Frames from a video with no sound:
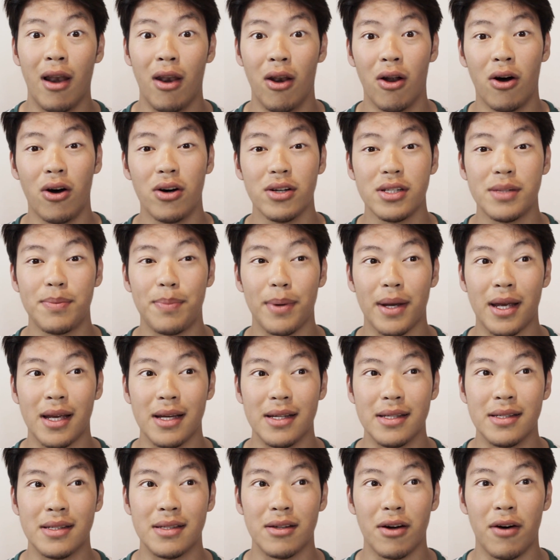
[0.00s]
a lot
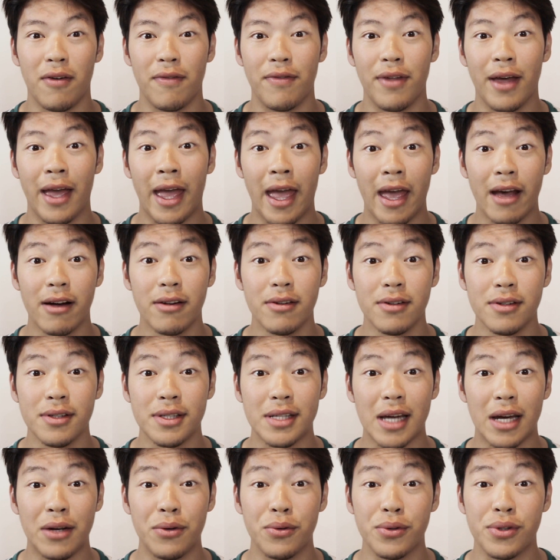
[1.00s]
because of the
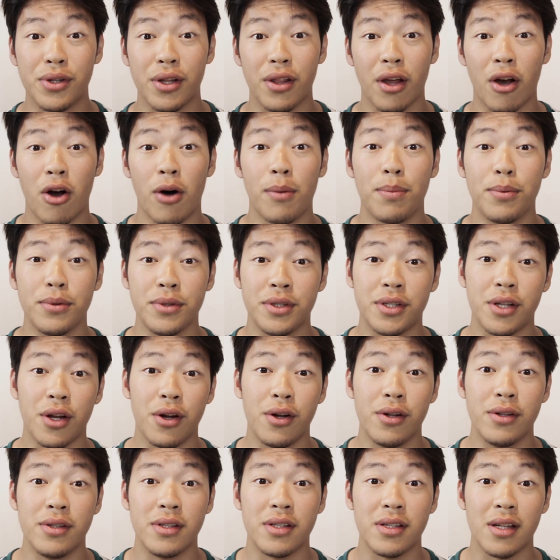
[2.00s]
hills and also the
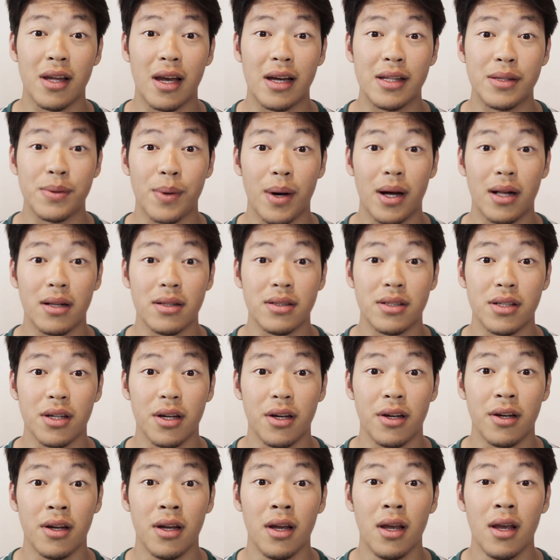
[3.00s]
cobblestones as well. So,
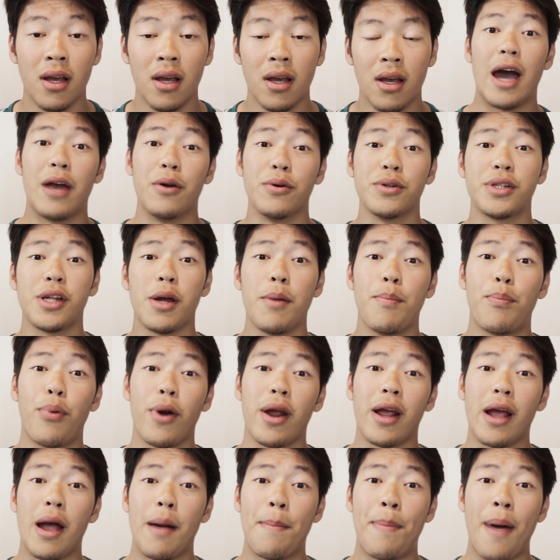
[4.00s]
and also
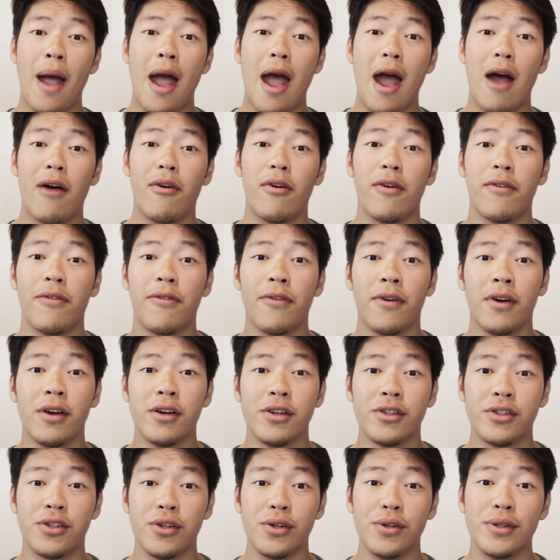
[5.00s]
bring a pair of
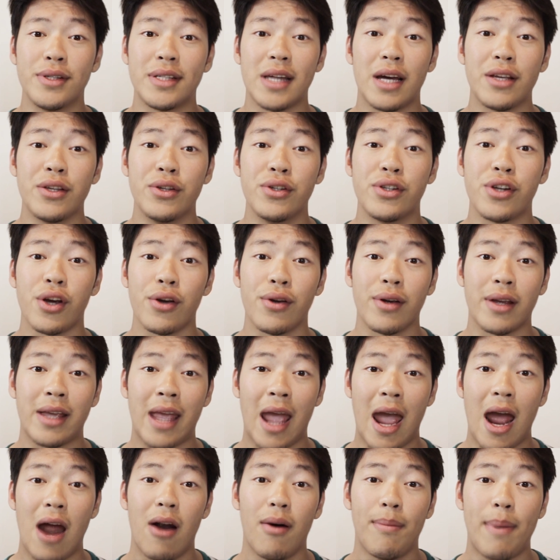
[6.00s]
shoes that you don't
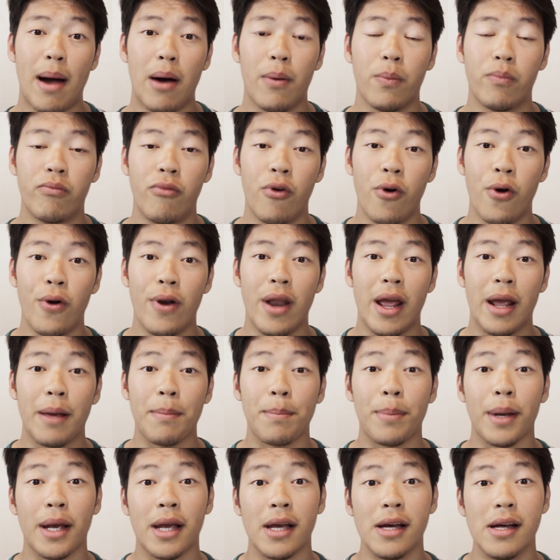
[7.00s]
care about
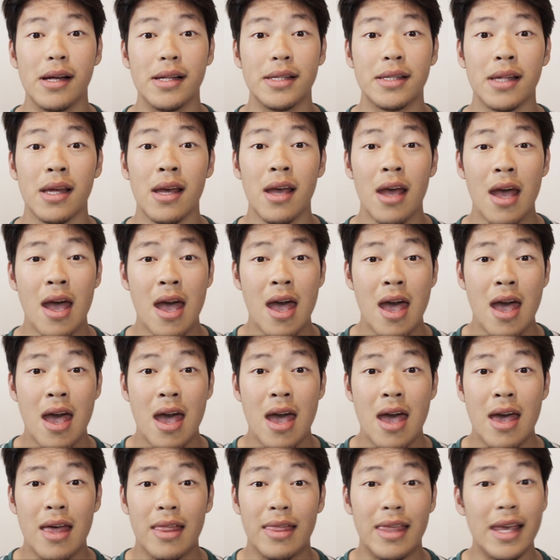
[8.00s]
ruining, because
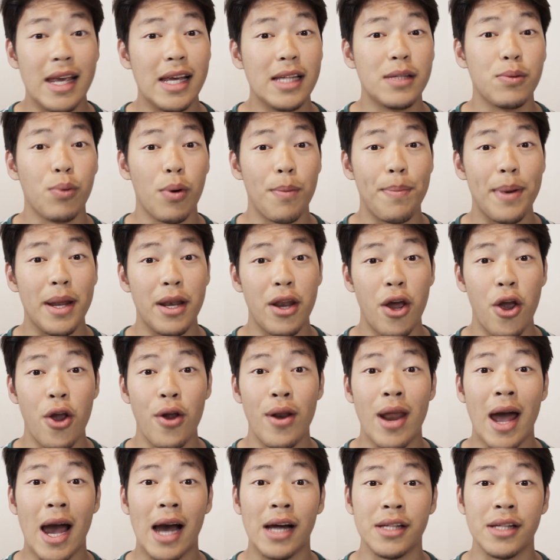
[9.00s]
these will be known